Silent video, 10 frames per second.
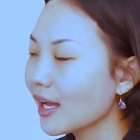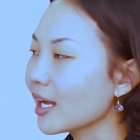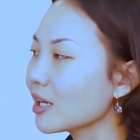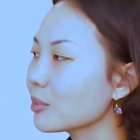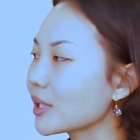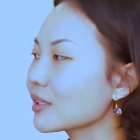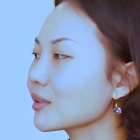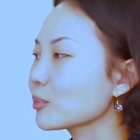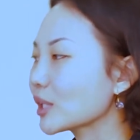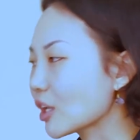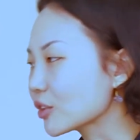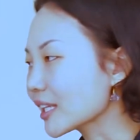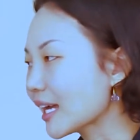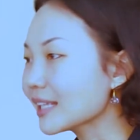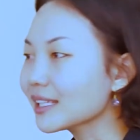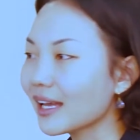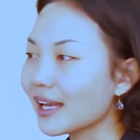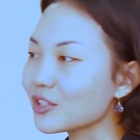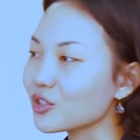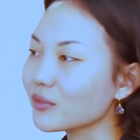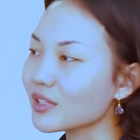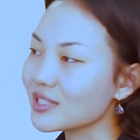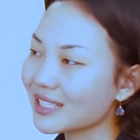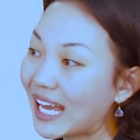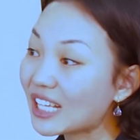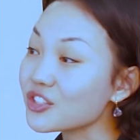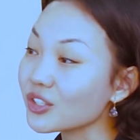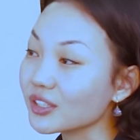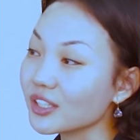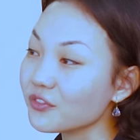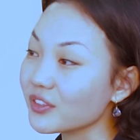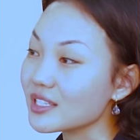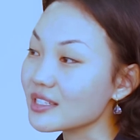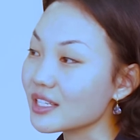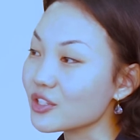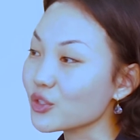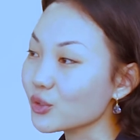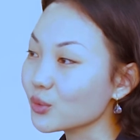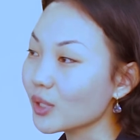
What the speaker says: But on the other hand, there's cultural difference, as